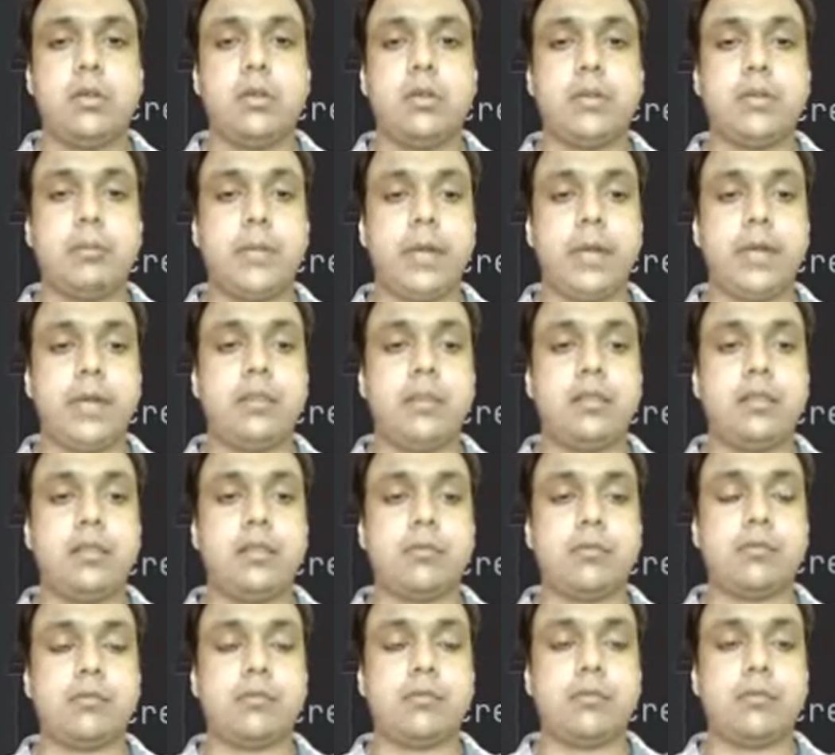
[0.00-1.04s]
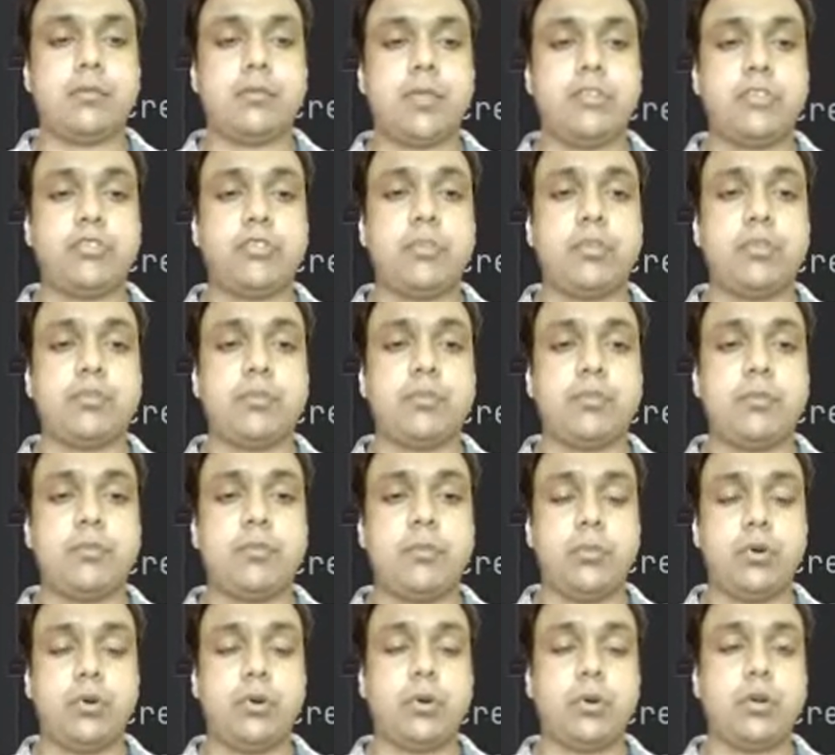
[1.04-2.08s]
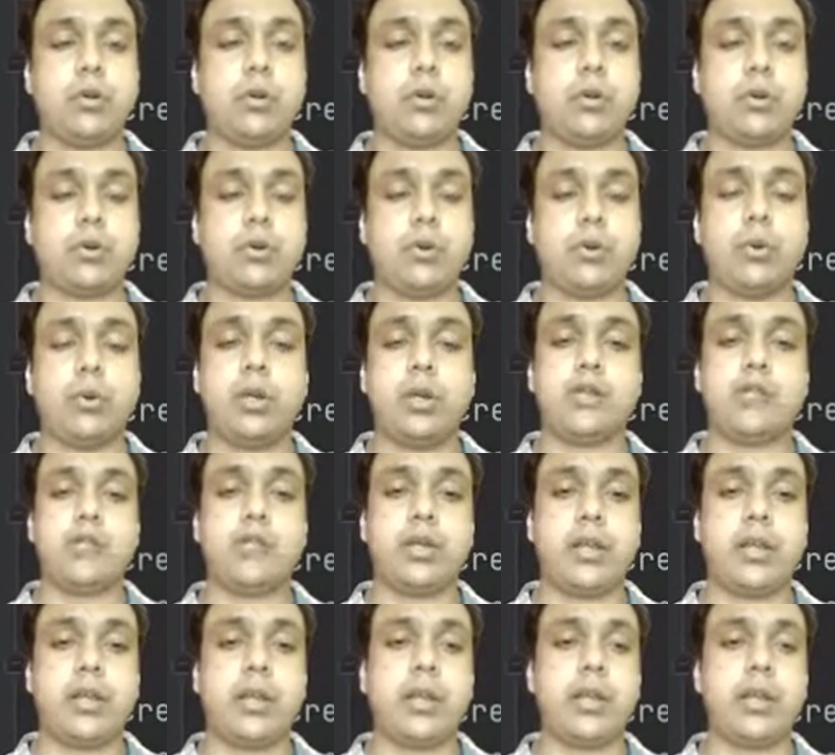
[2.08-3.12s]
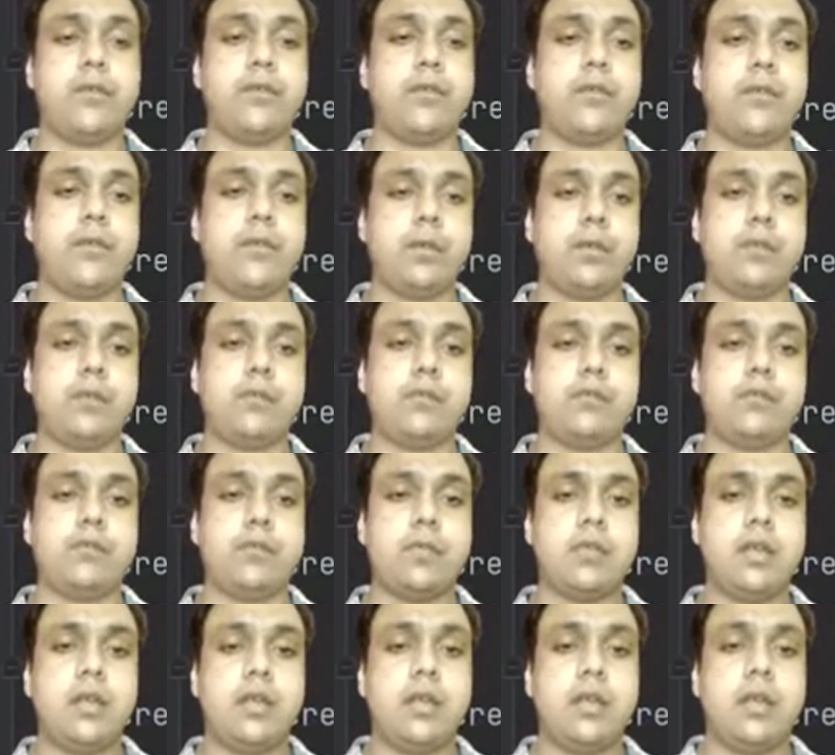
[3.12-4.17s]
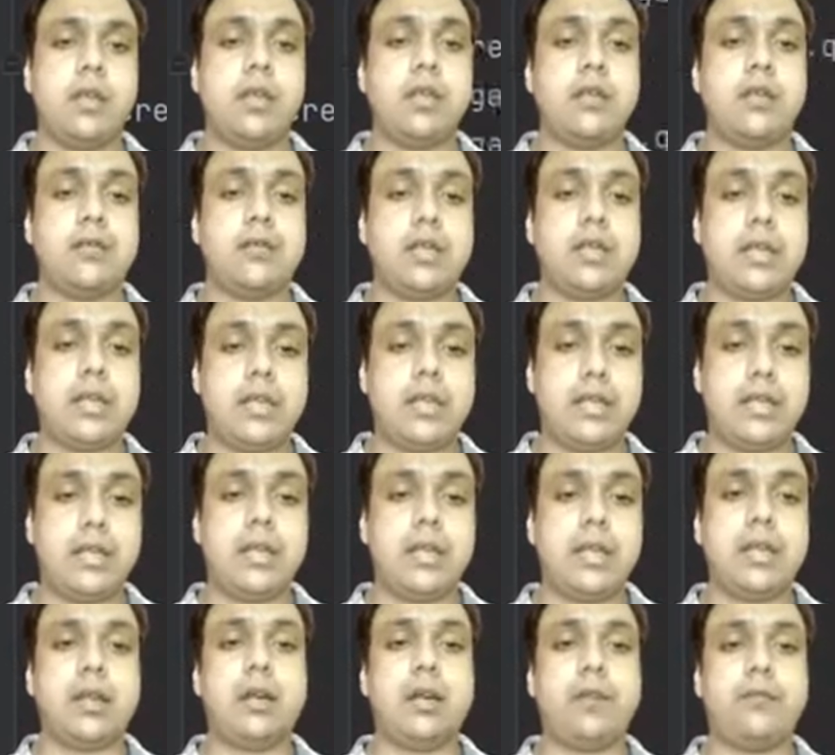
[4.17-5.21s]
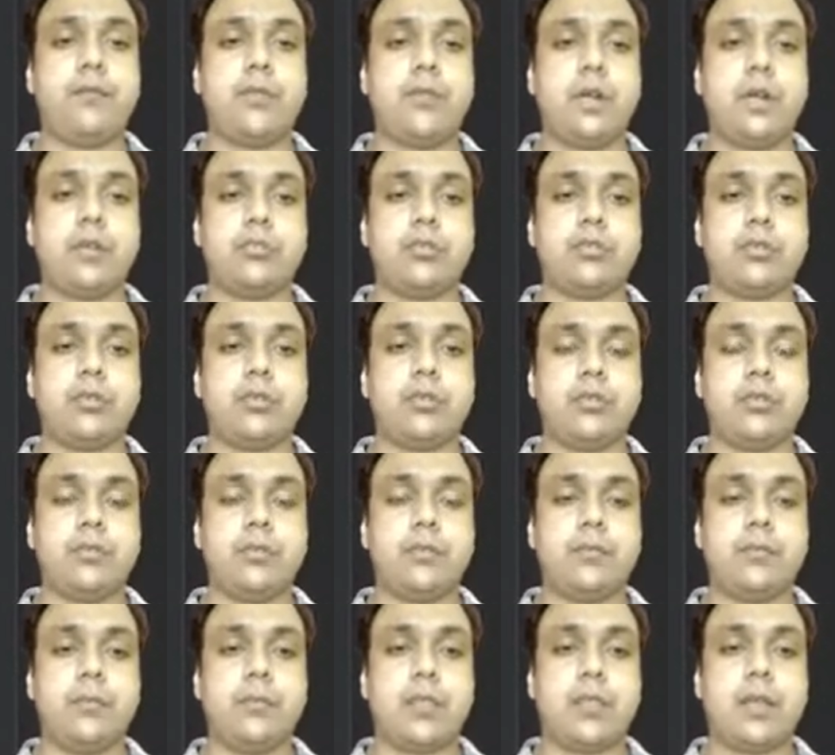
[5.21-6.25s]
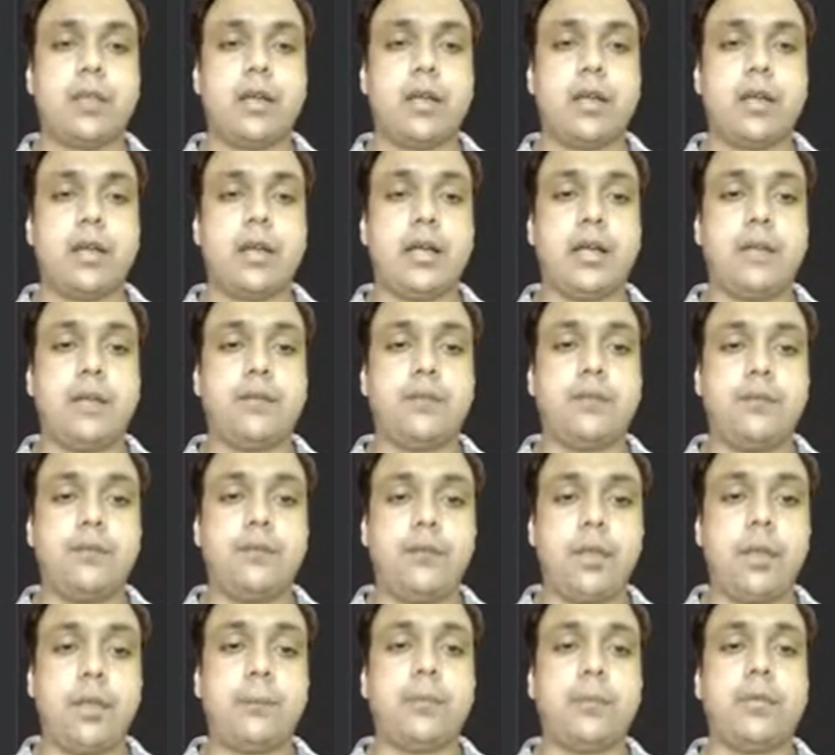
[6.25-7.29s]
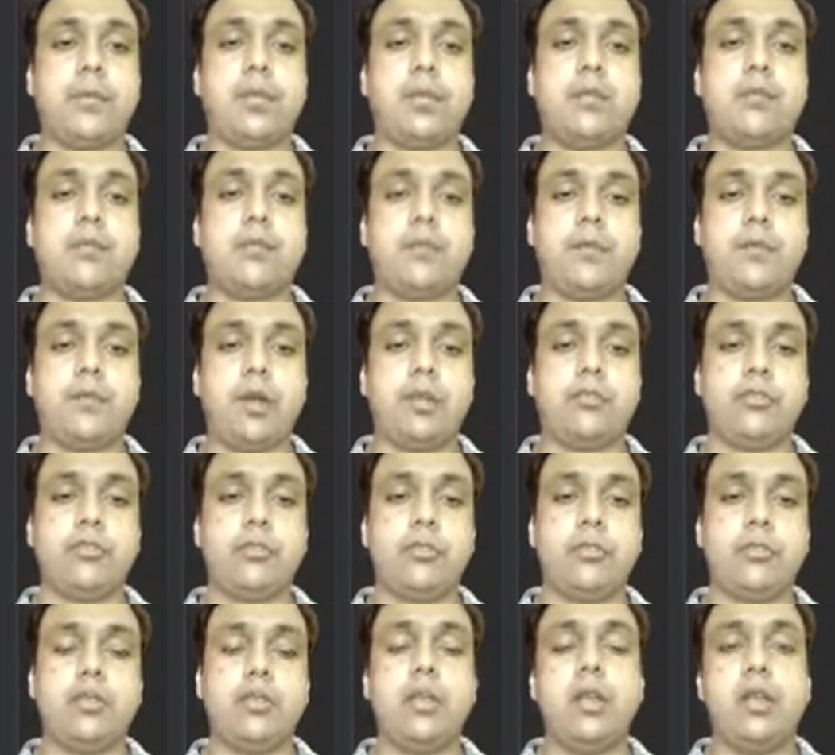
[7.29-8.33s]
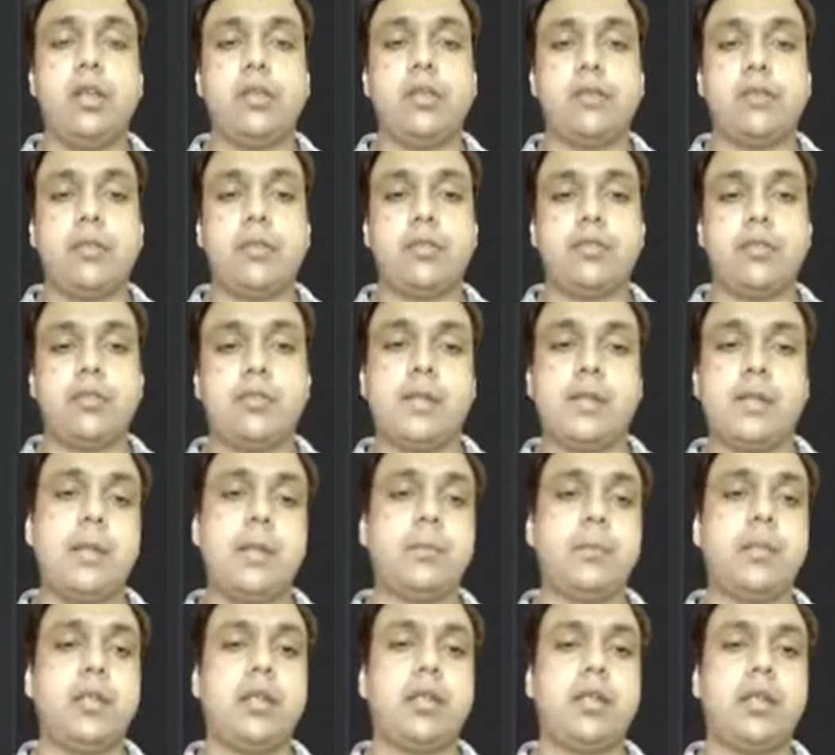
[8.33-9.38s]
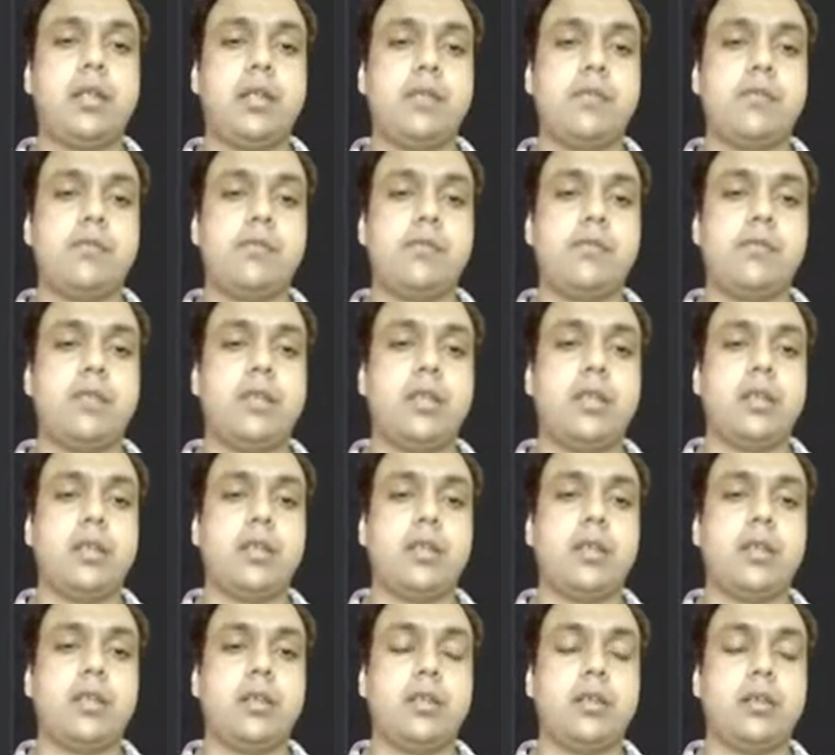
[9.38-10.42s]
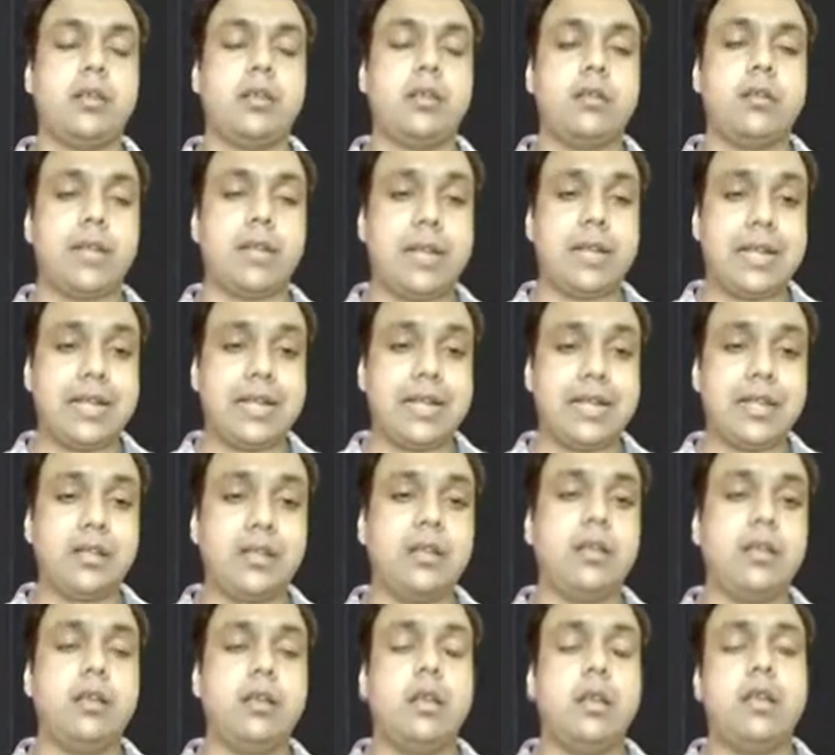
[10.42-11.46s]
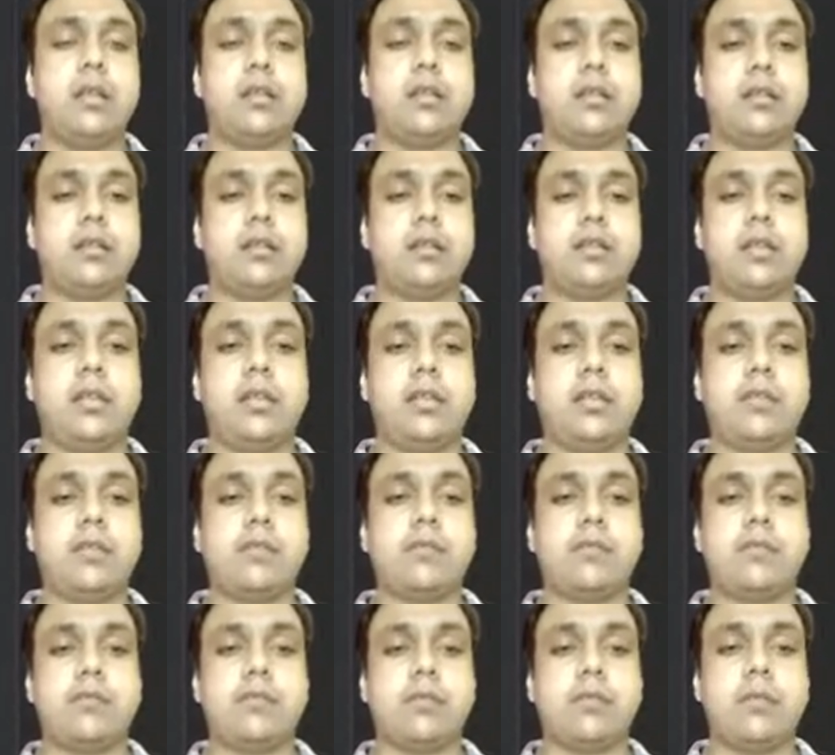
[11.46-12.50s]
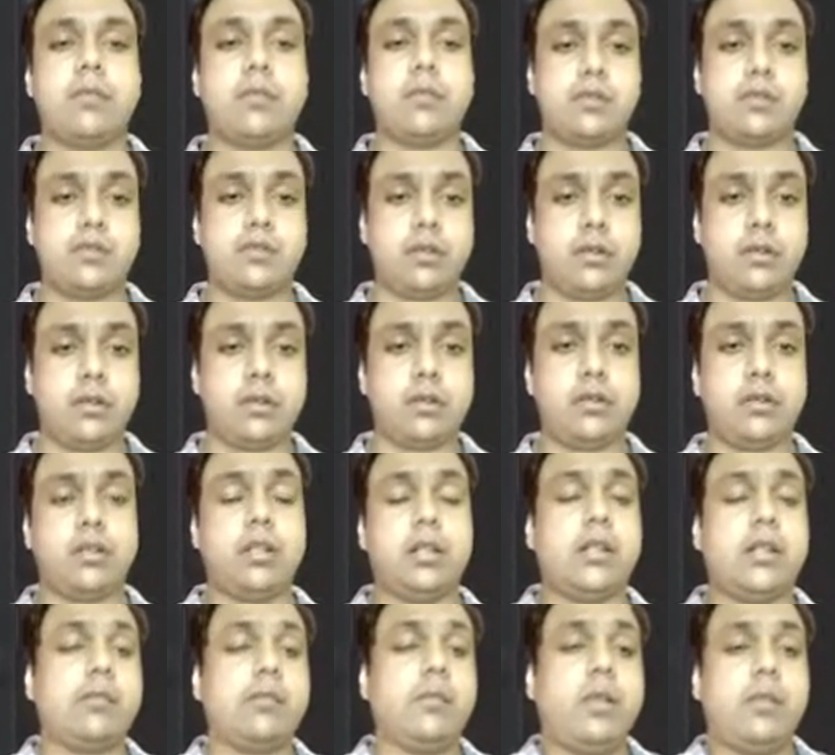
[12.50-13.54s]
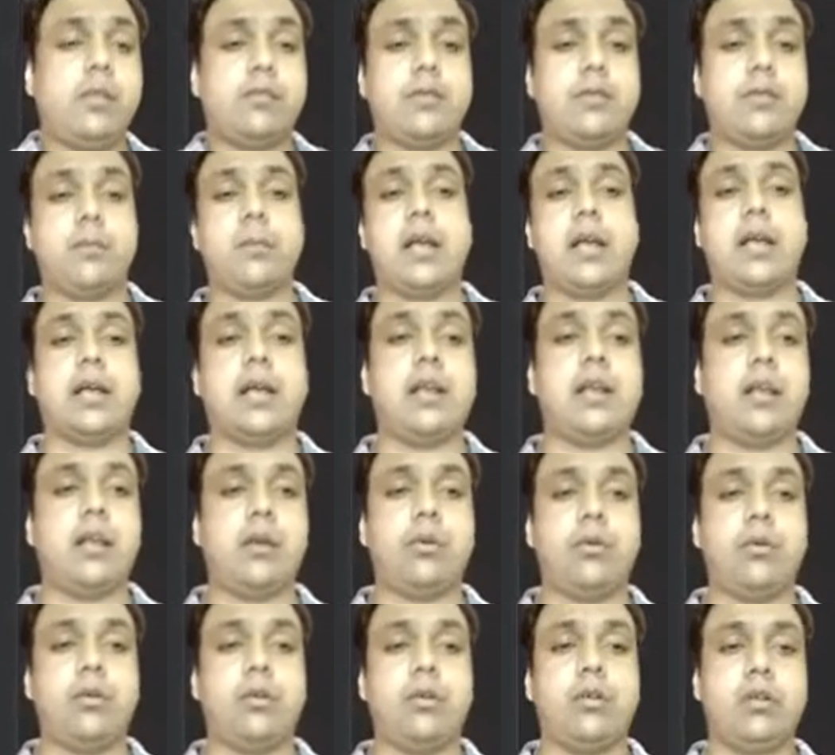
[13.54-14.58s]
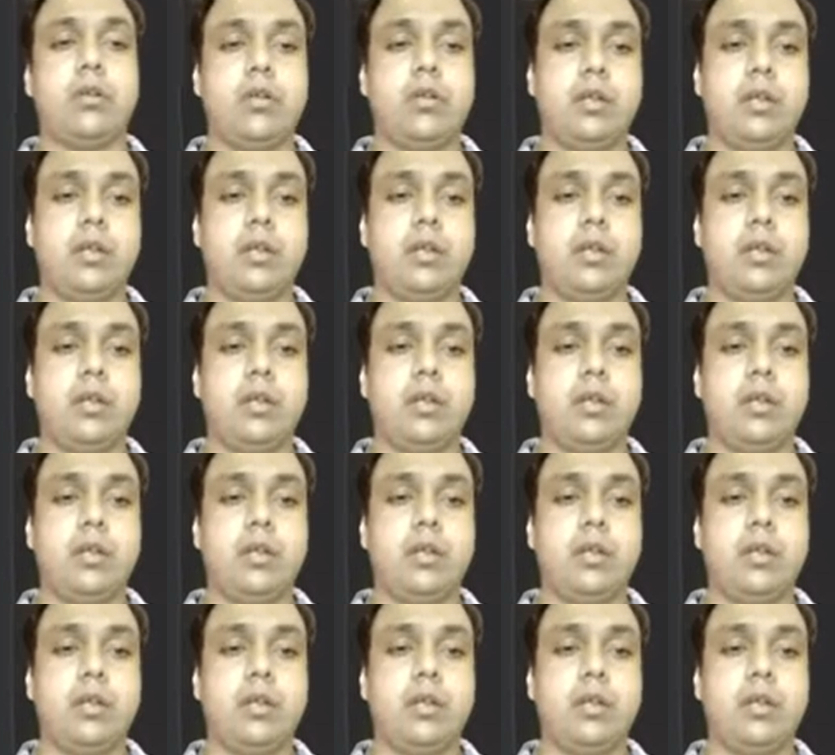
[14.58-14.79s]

by this, which this code is creating for us, we need a function, and flip is a function which is helping us in getting the things, the circle as well as the background,